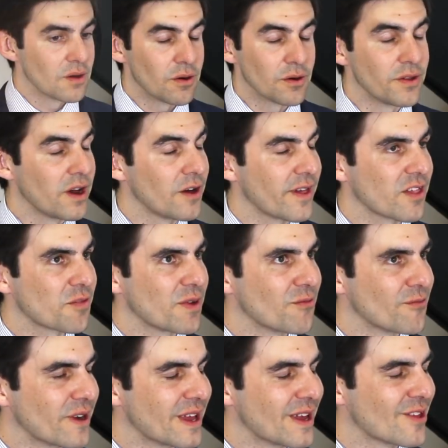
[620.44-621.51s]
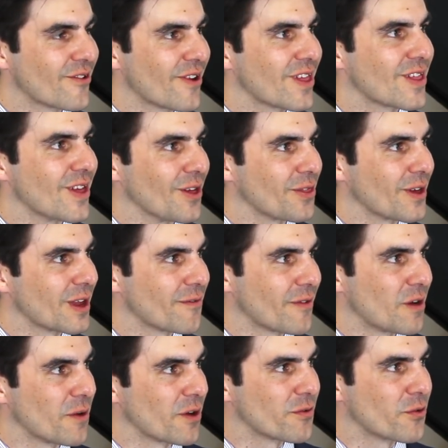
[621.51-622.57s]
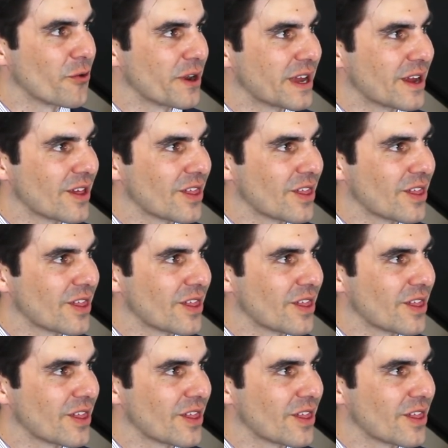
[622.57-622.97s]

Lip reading: Well, Noah, that's been really interesting. Thank you very much for joining